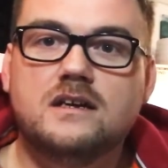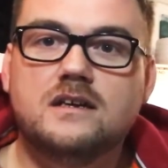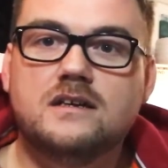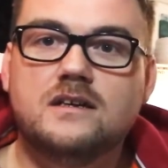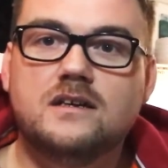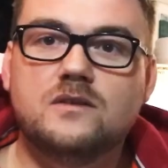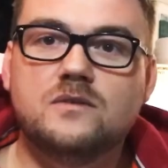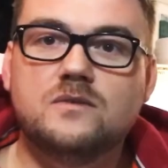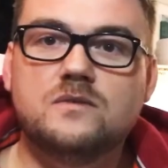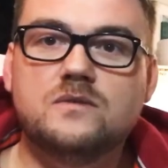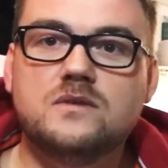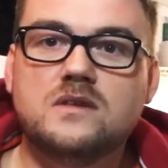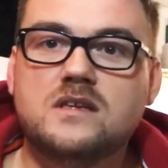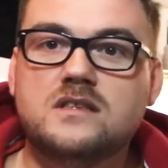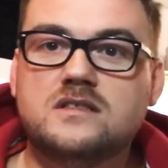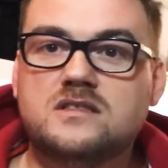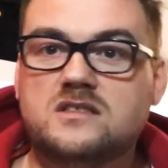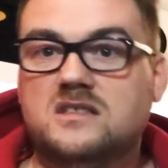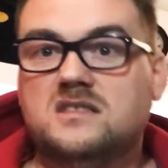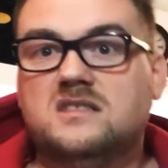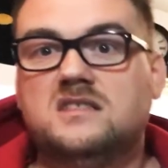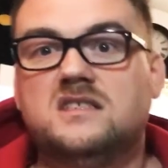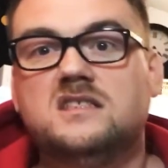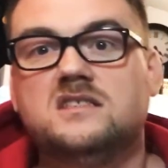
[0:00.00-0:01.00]
you know, that
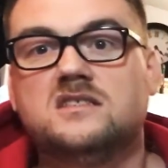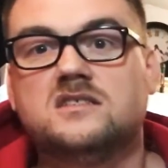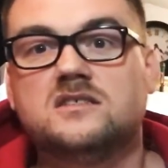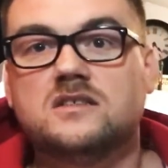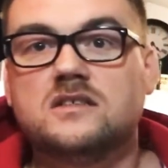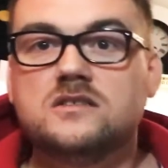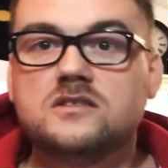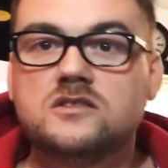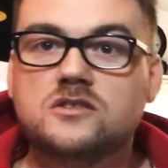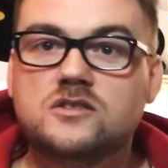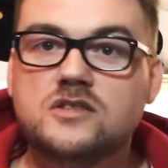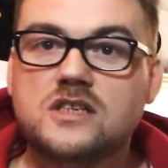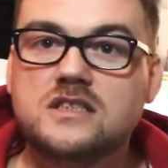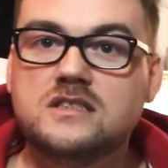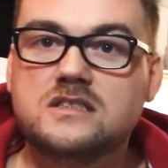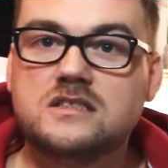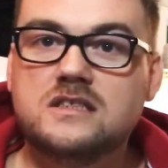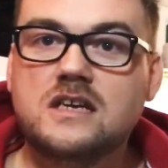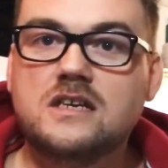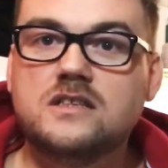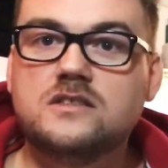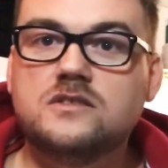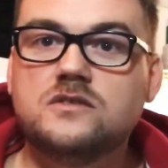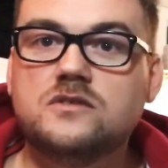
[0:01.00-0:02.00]
just needs straight
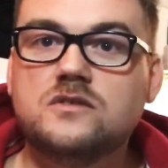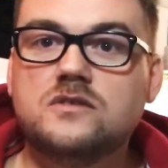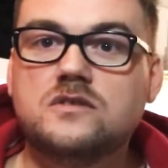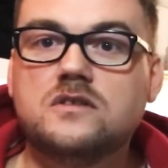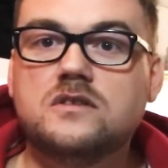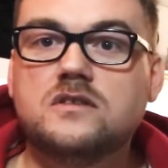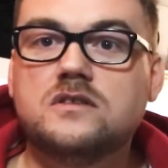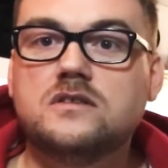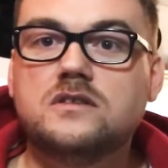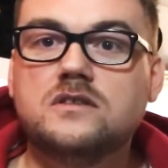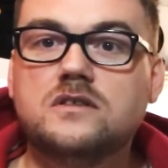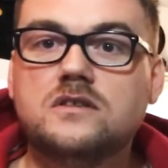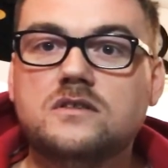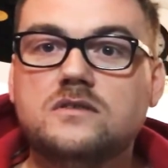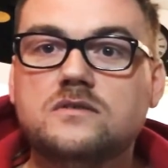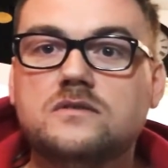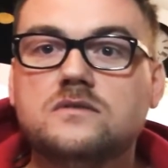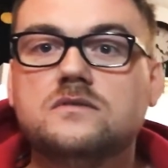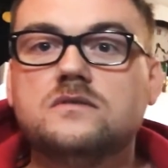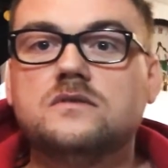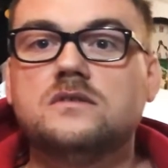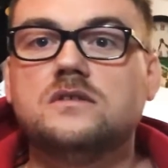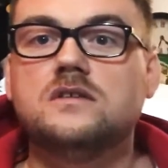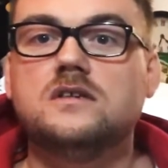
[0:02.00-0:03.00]
stitch, or, you
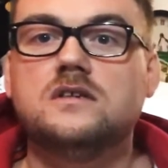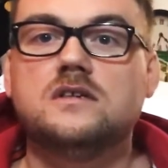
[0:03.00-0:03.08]
know,